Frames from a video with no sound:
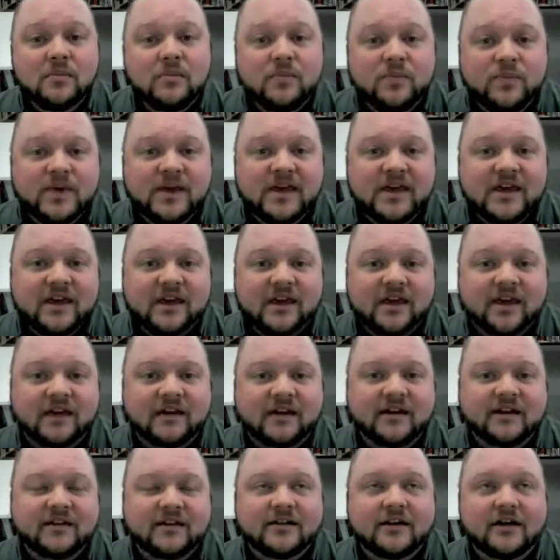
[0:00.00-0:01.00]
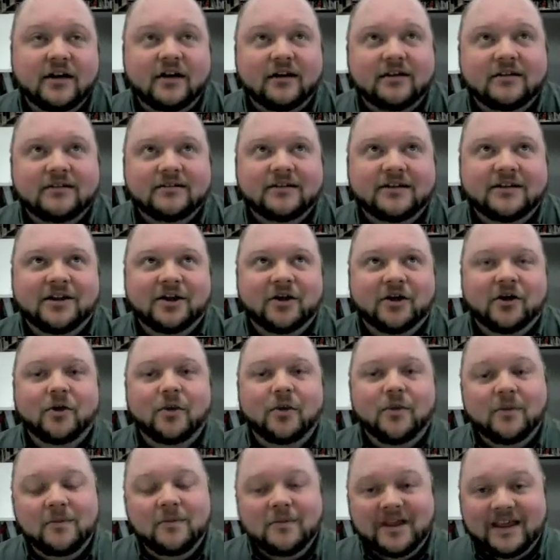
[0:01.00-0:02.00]
being, you know,
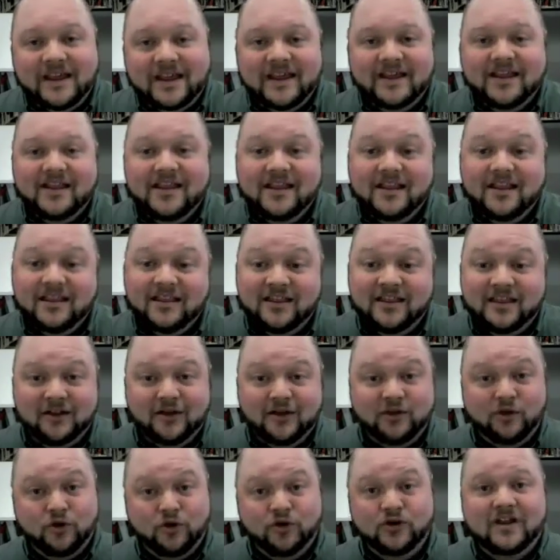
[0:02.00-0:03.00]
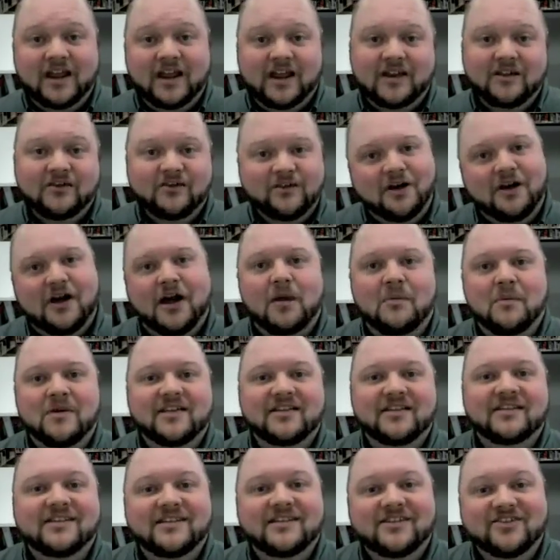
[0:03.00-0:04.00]
in the Creative
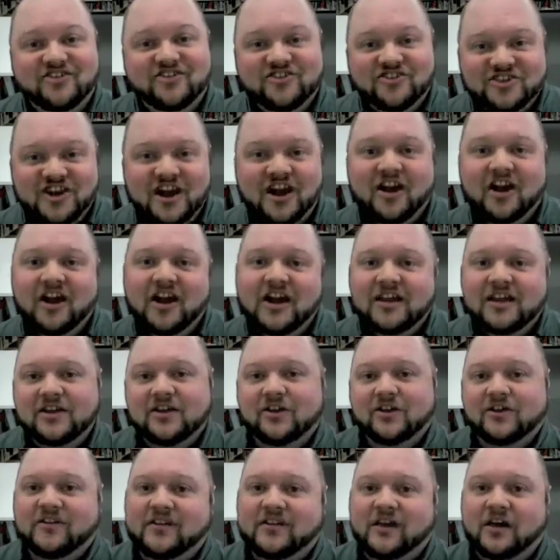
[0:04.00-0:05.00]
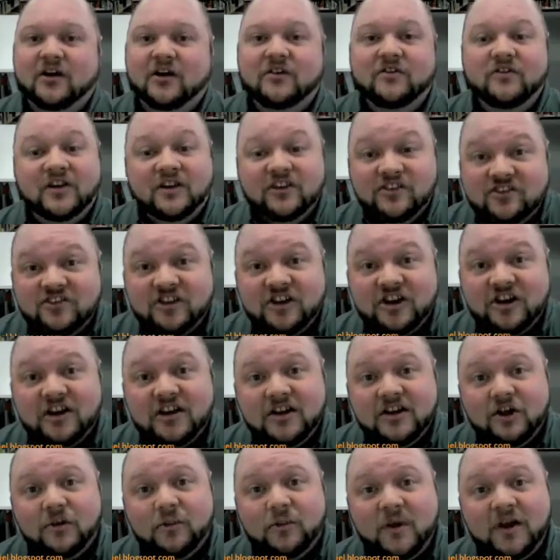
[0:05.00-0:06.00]
Commons, sharing yourself and sharing
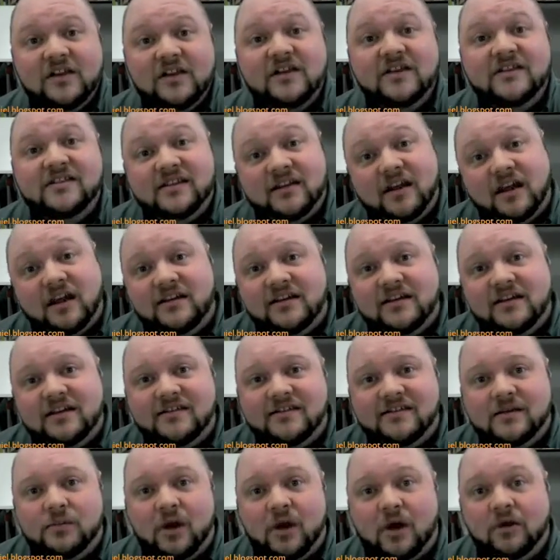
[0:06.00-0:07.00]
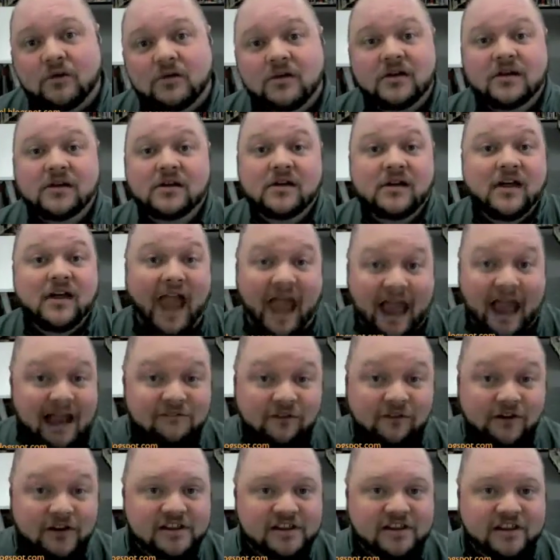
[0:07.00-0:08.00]
your opinions and ideas about
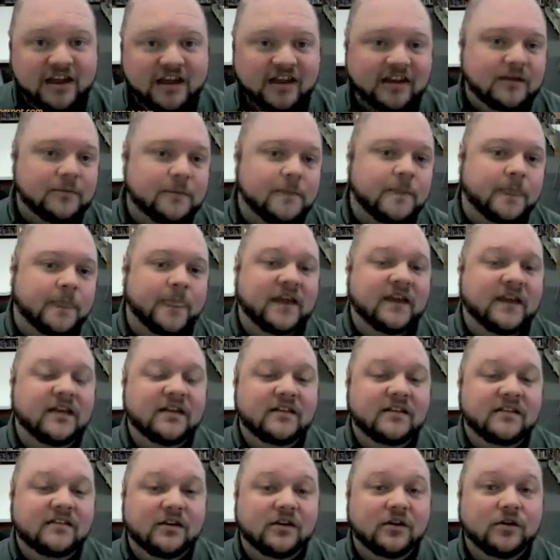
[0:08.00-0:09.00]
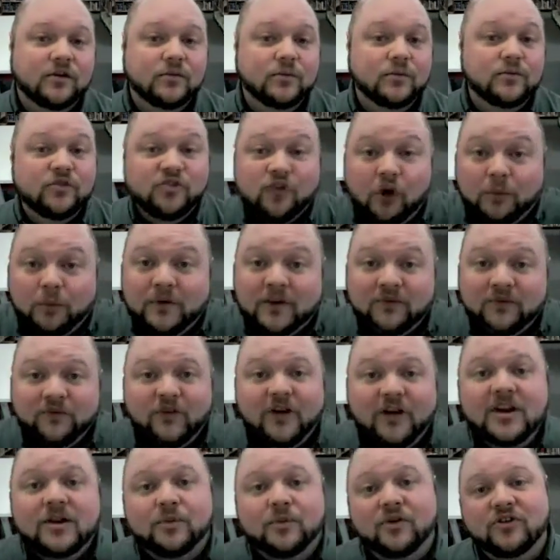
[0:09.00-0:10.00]
everything. So don't be
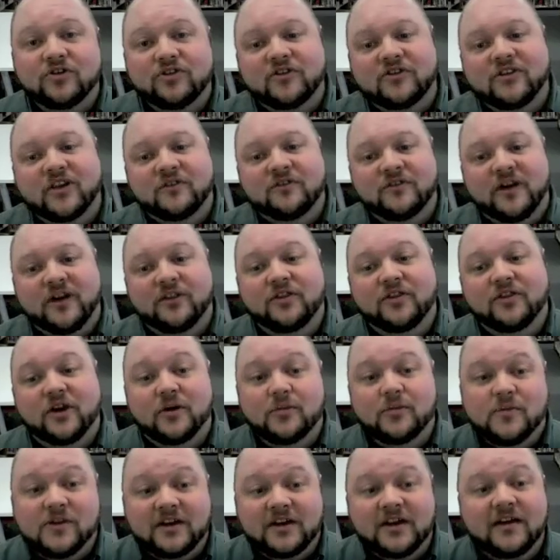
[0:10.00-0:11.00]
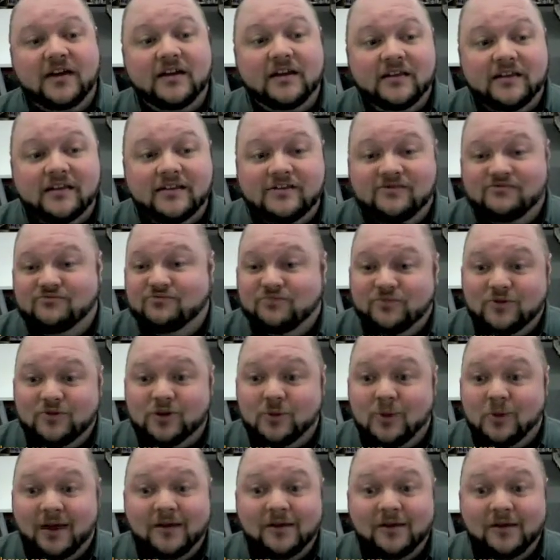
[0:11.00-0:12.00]
afraid to put yourself out there because you
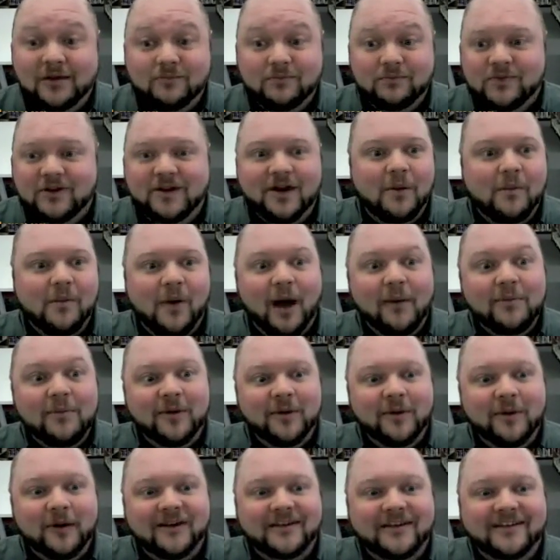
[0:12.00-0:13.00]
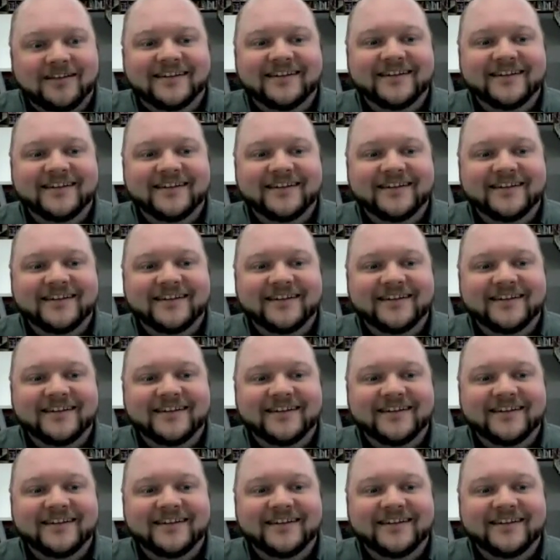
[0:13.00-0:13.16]
might become popular.